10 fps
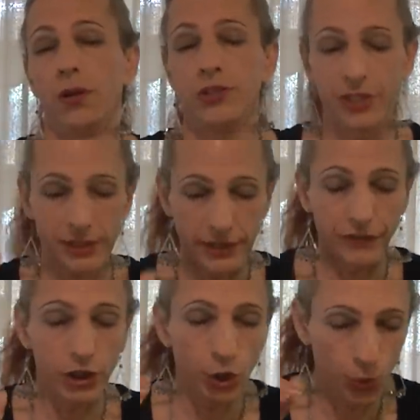Just
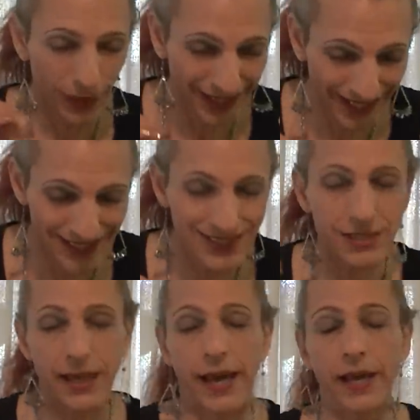giving you
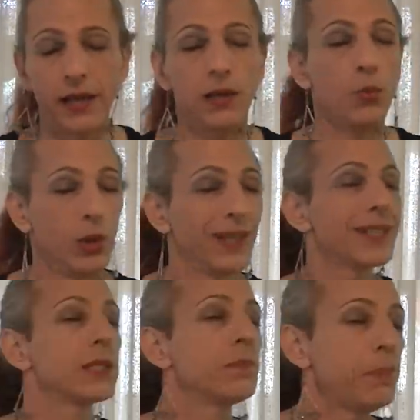hints at it will
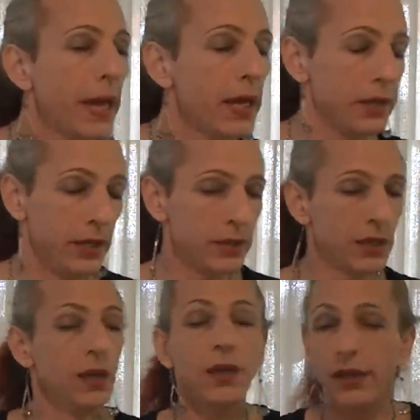expand it
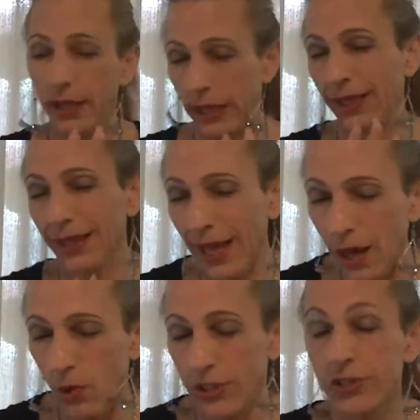in
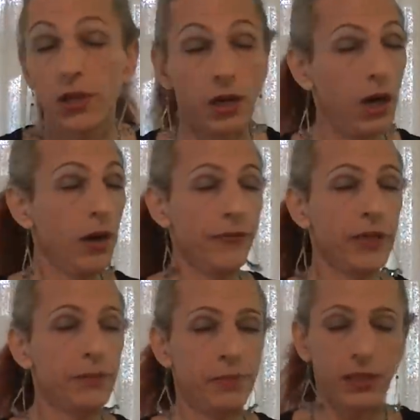allowance of
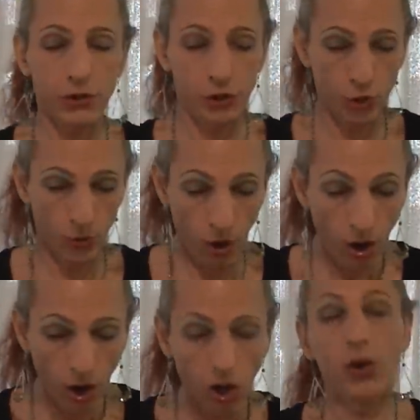it because you
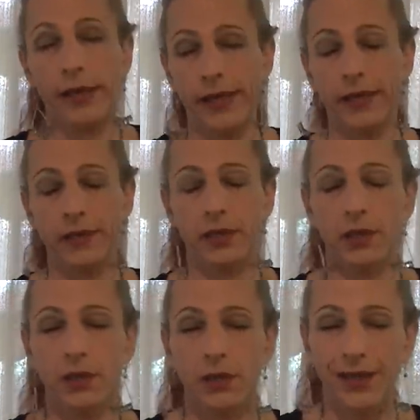are it.
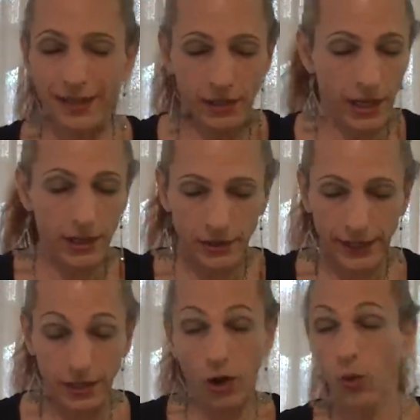It cannot
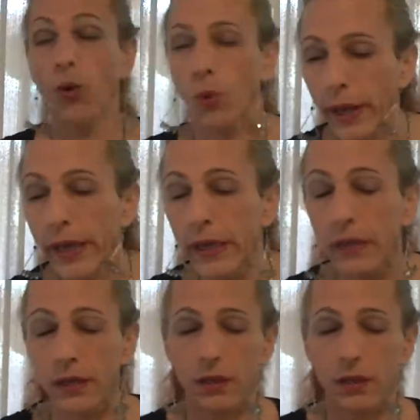like go away.